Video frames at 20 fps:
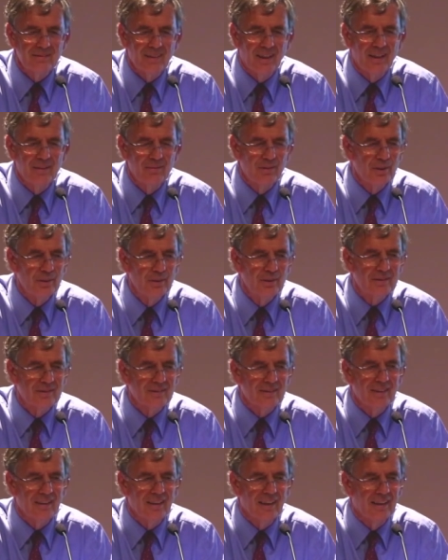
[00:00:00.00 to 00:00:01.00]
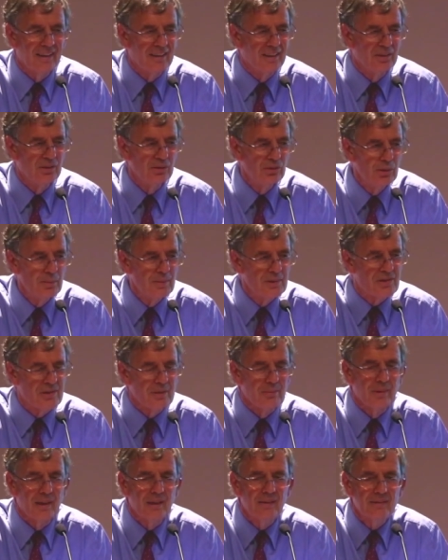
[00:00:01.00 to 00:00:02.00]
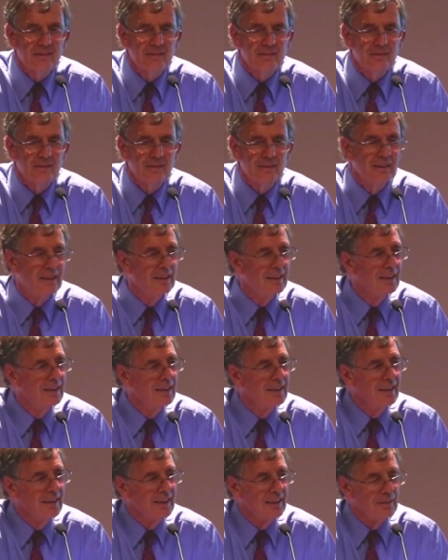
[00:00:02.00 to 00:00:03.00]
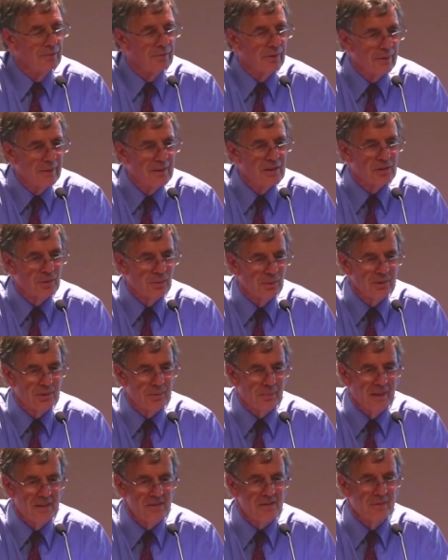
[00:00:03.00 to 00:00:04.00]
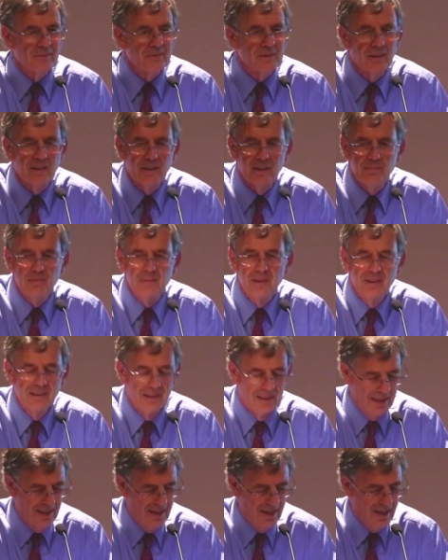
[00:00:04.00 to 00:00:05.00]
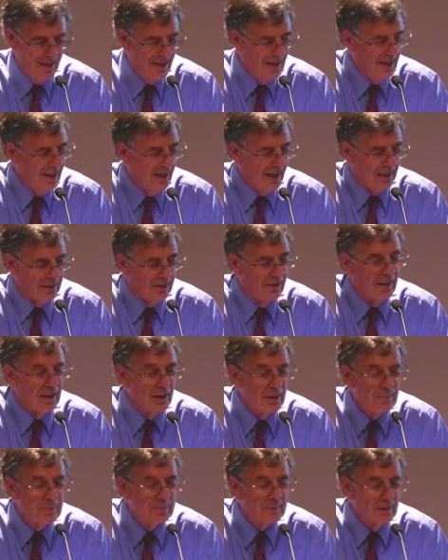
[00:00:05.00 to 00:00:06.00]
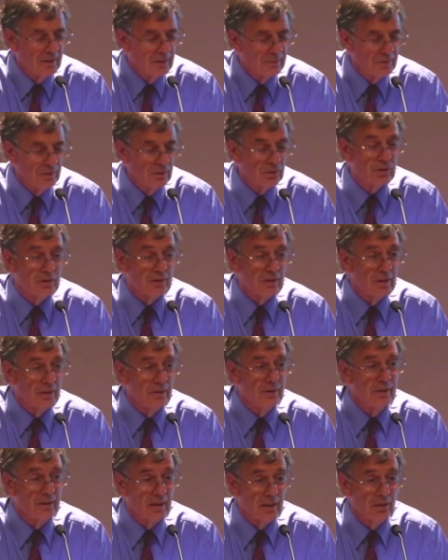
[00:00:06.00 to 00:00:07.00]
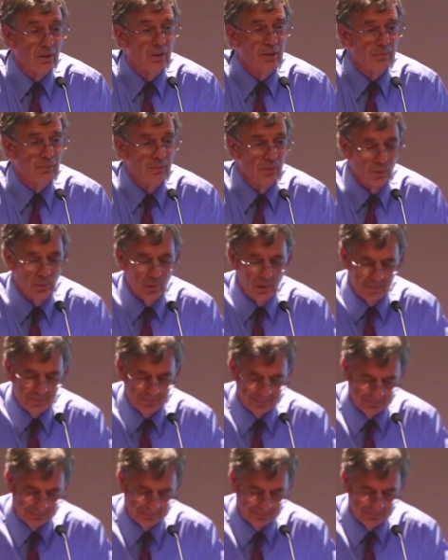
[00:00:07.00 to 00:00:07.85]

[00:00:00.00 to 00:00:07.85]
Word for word: I've learnt an enormous amount in a very short space of time, and I hope in the future to learn a lot more.